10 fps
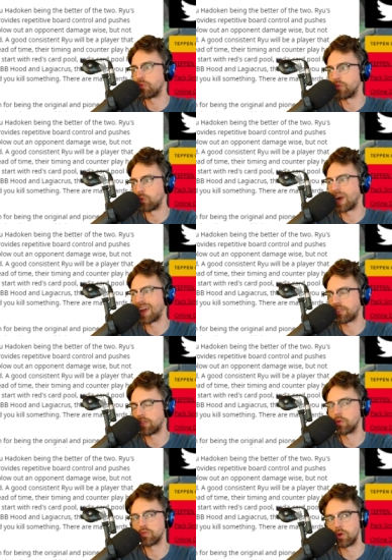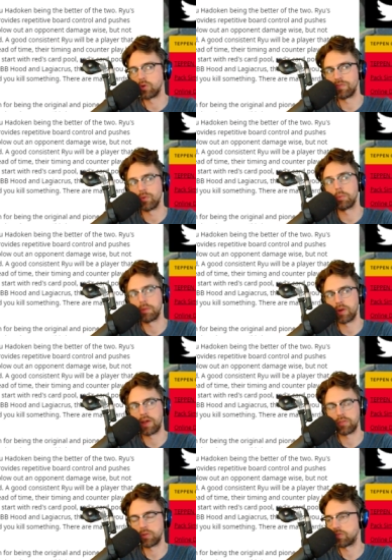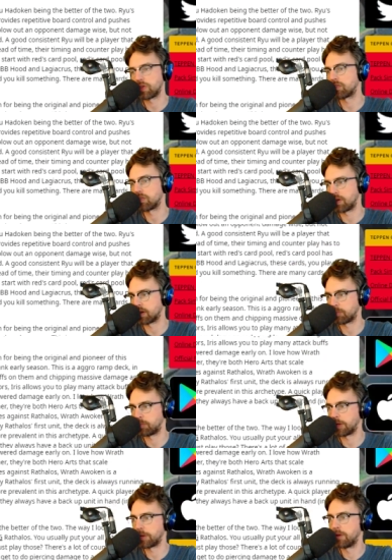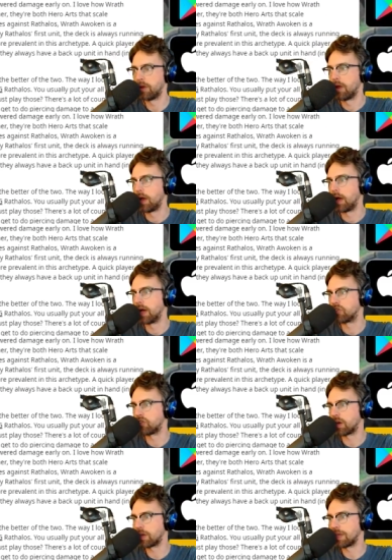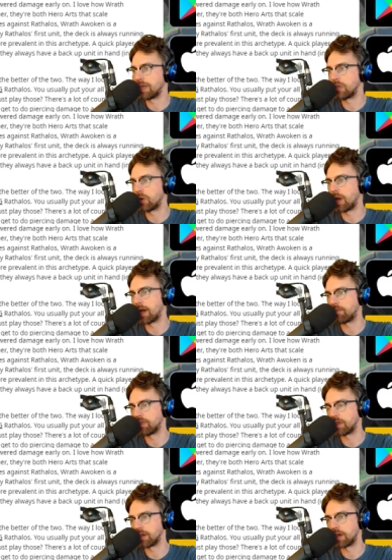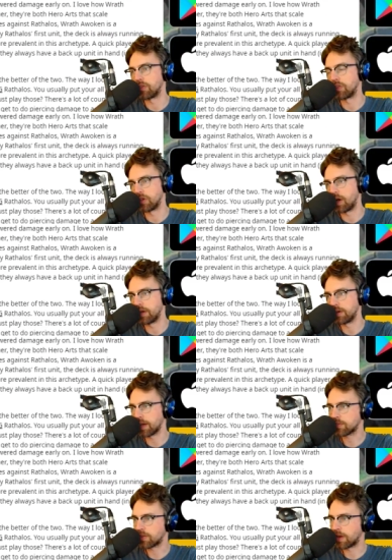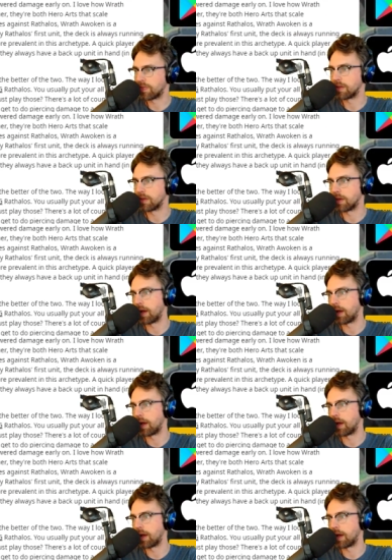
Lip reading: Rathalos go-to. If you want to play Rathalos, that's the deck to play. Chunli, you have the Yawn decks and the